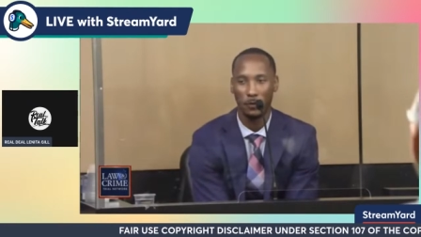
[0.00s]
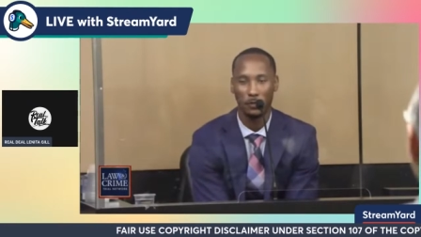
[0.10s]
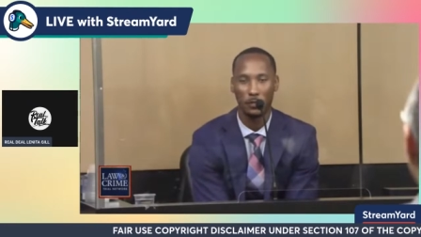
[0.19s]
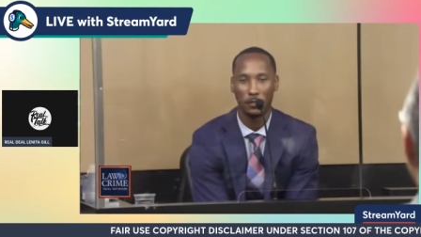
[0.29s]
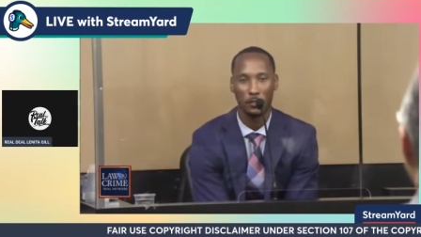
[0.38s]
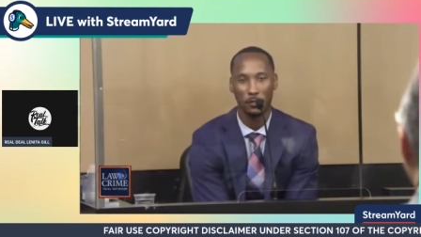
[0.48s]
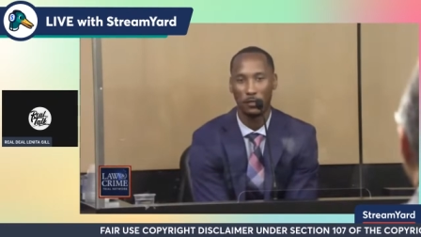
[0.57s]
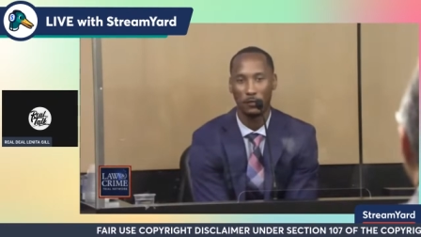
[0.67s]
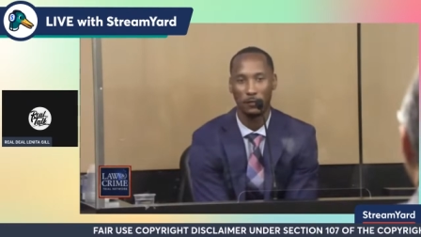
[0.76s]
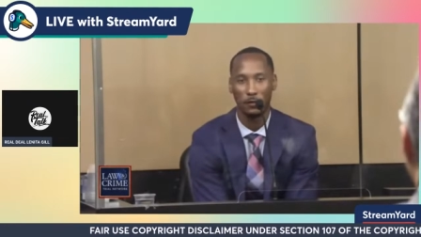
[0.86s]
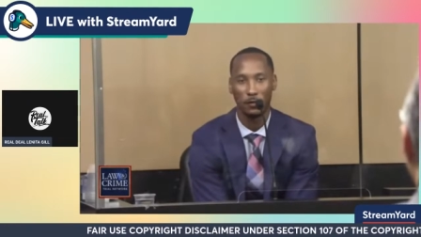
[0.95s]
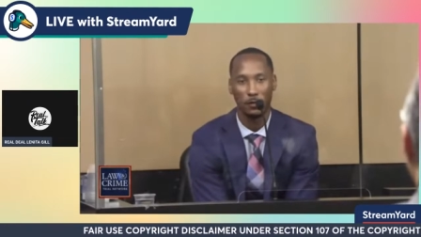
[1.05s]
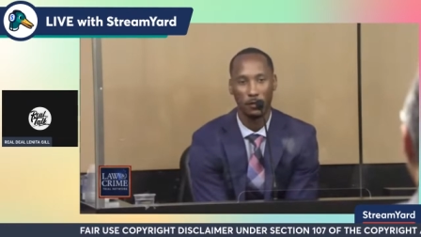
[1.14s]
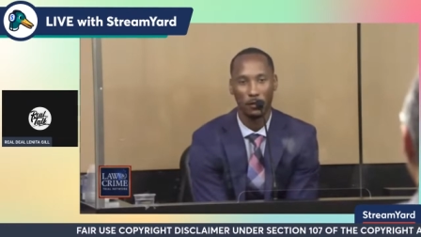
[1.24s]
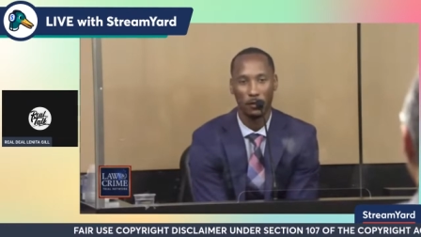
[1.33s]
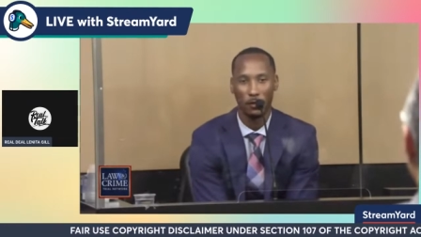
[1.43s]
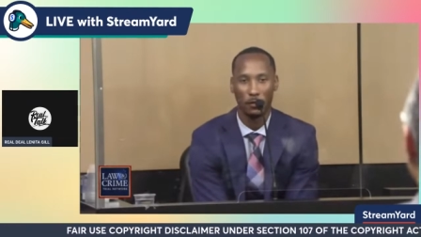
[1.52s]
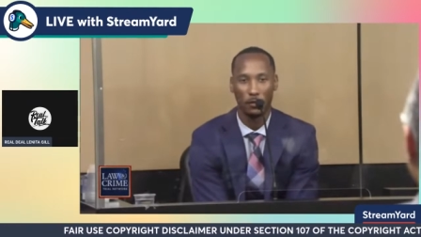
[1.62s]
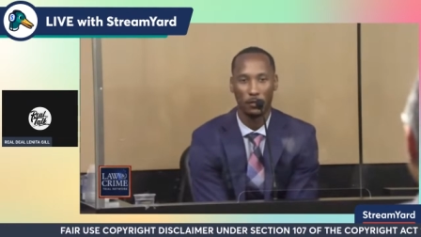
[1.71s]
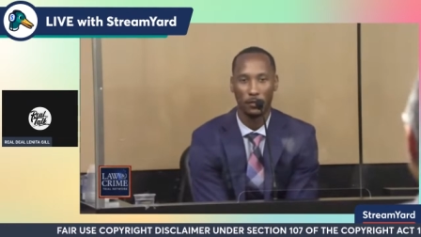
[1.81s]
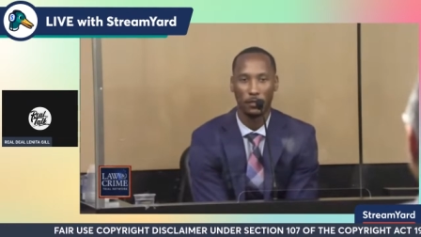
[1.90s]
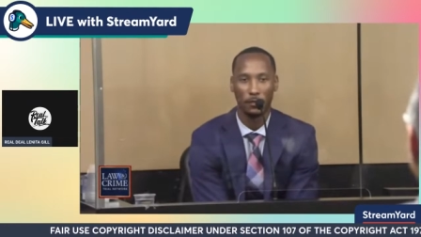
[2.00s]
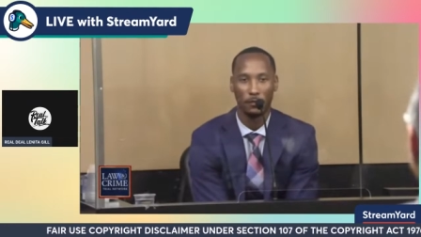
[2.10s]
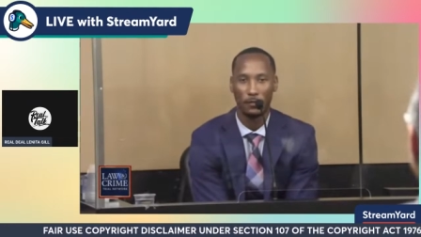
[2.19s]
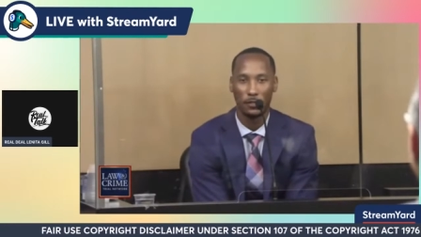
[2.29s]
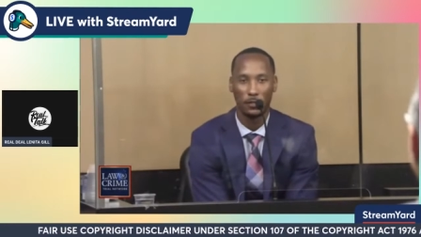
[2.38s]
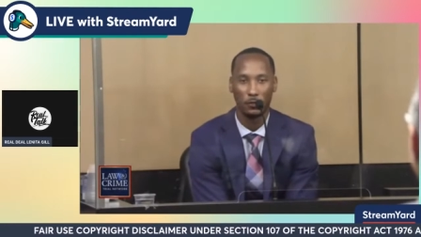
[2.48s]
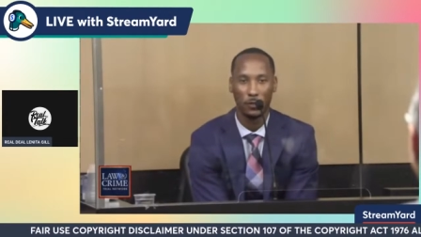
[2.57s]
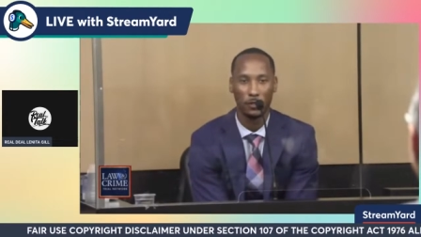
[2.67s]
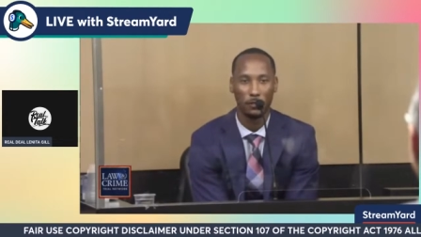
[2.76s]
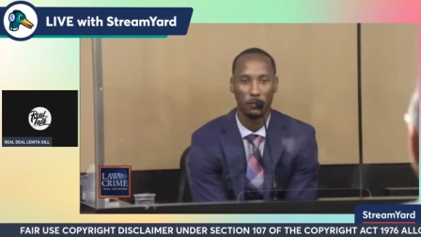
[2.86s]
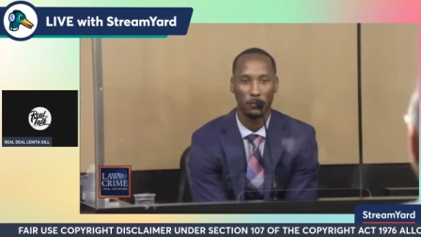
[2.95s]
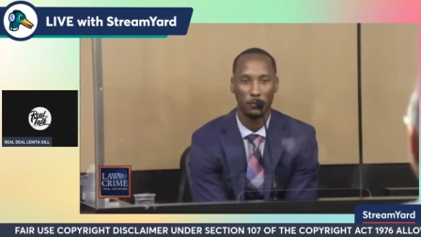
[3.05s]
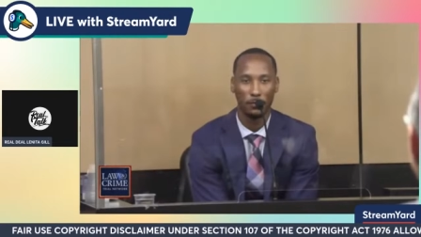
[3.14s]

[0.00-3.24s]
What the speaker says: just leave her. Just leave the situation.